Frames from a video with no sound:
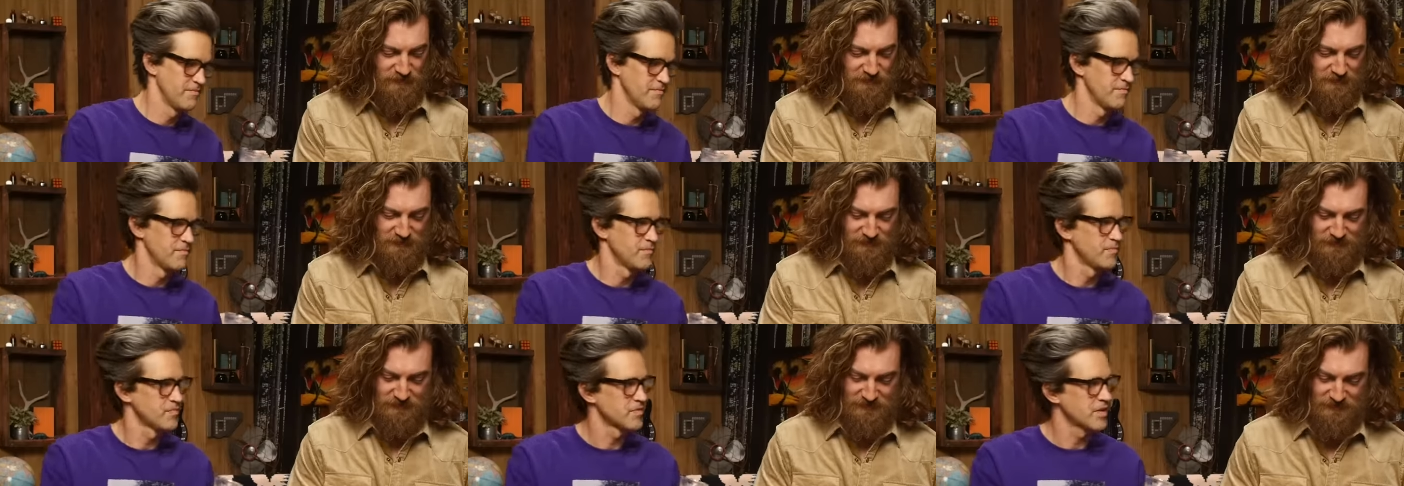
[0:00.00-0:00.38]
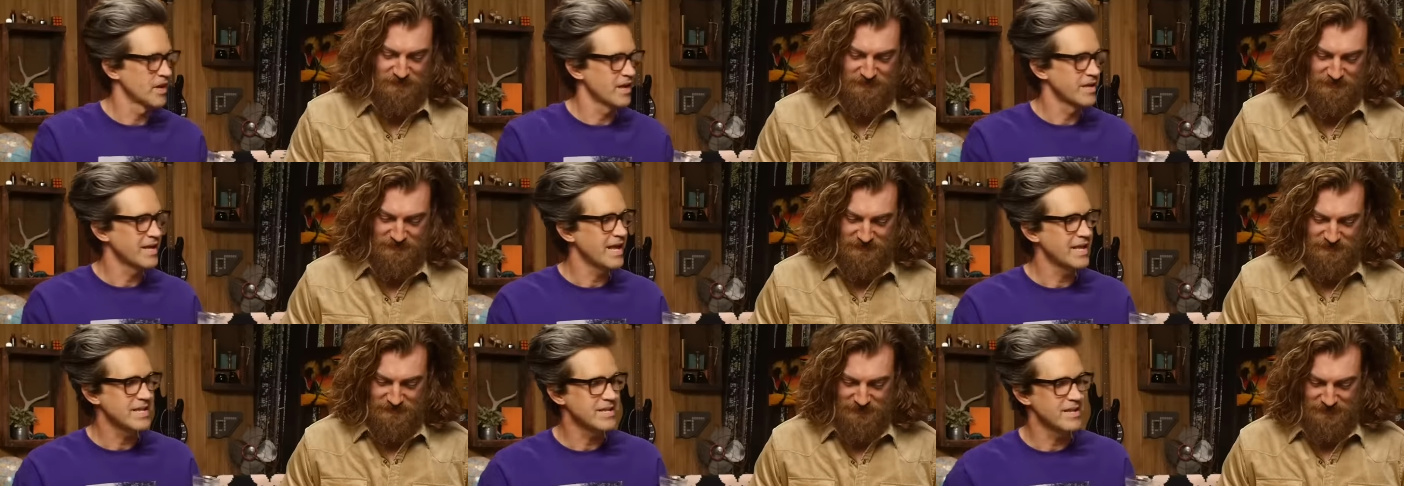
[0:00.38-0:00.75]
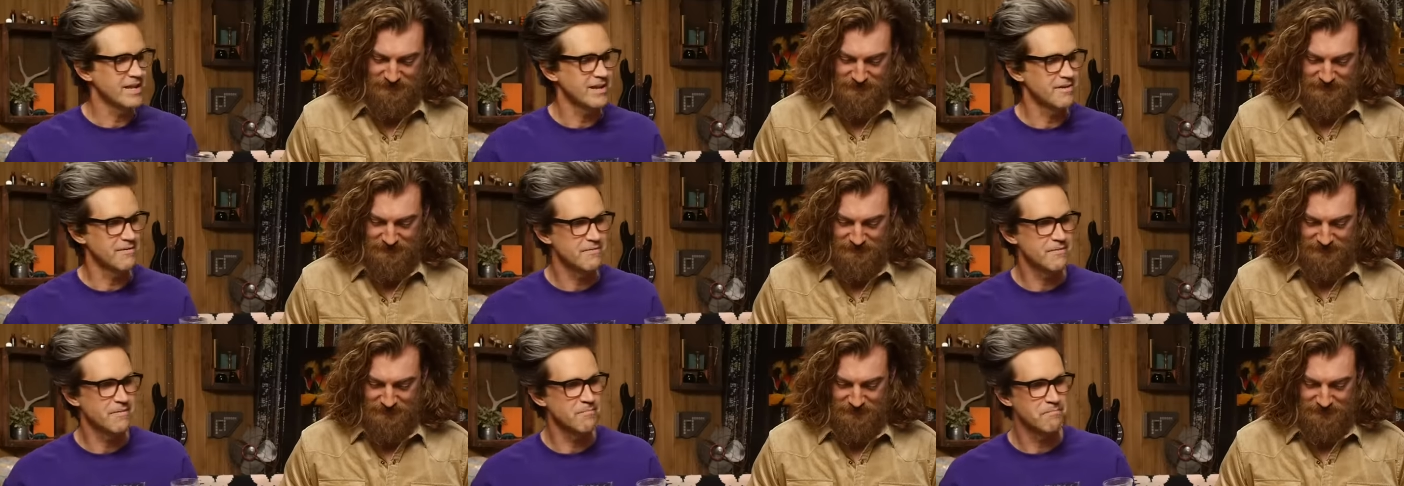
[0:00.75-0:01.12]
Speaker 1: here.
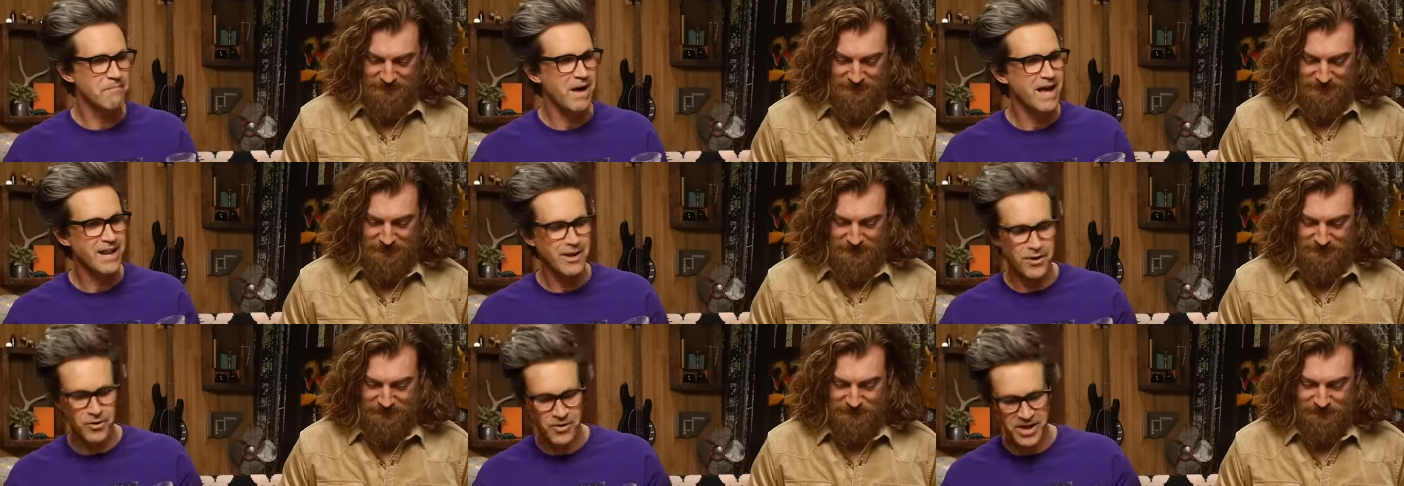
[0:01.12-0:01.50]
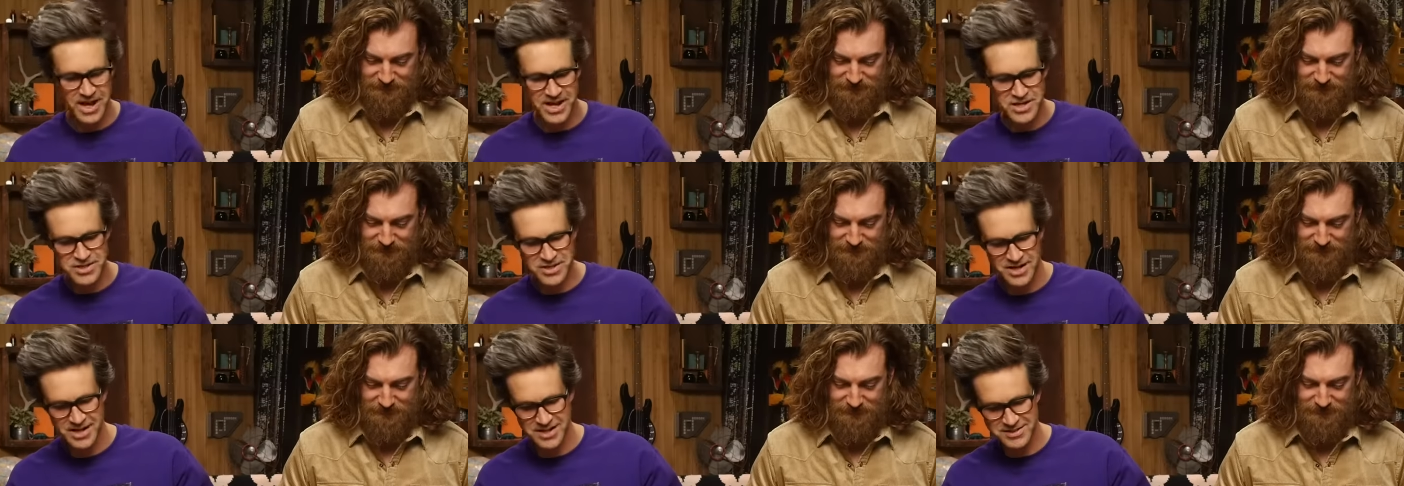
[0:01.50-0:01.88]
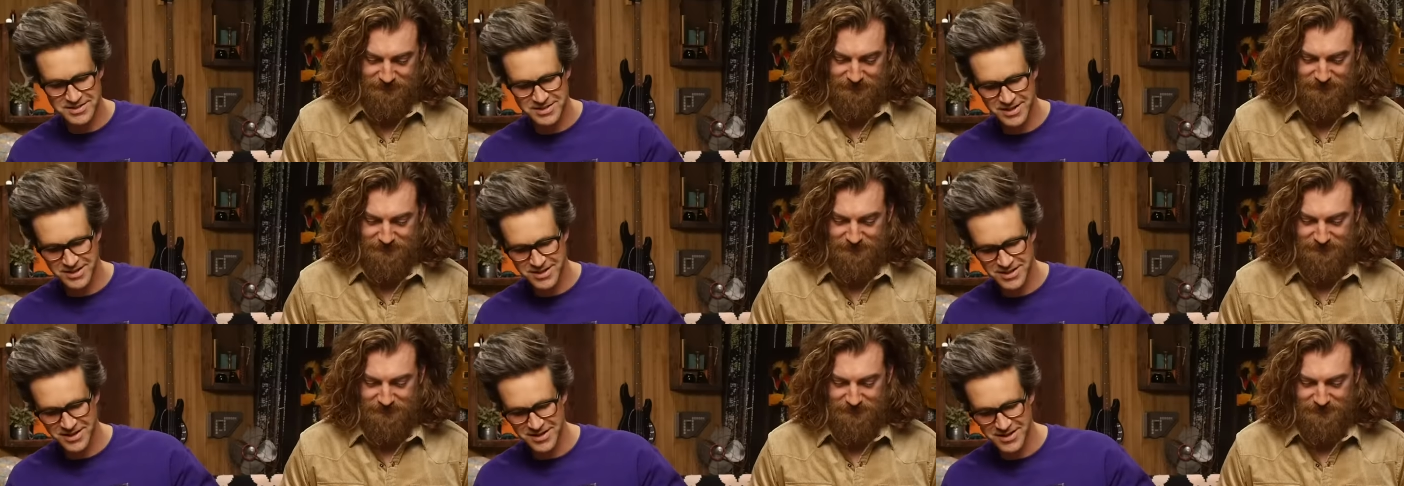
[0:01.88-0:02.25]
My location
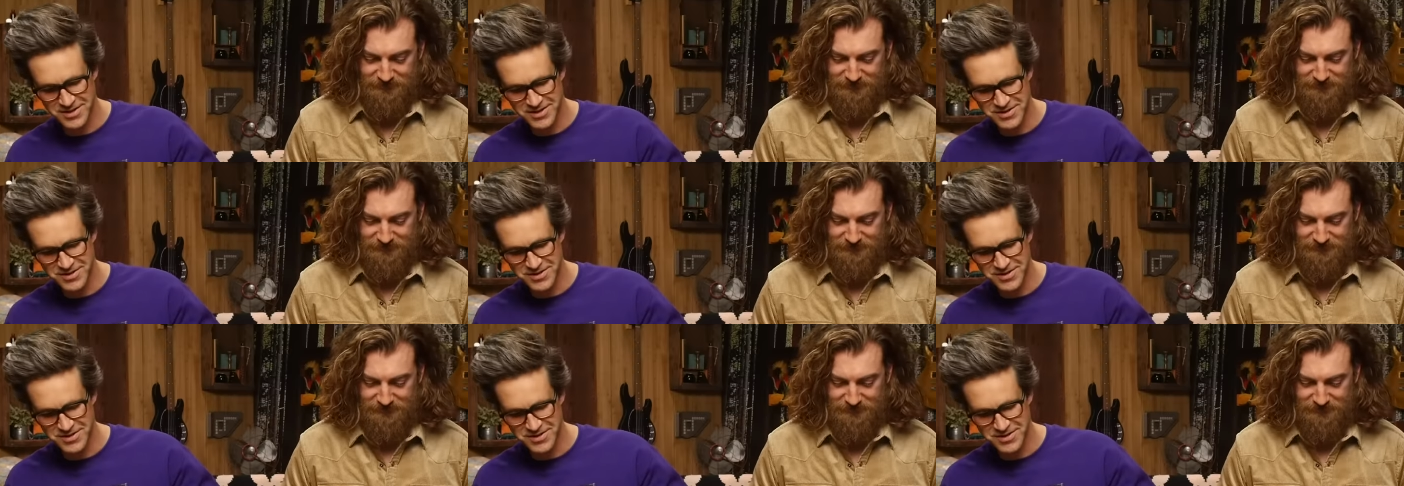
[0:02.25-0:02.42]
has nothing to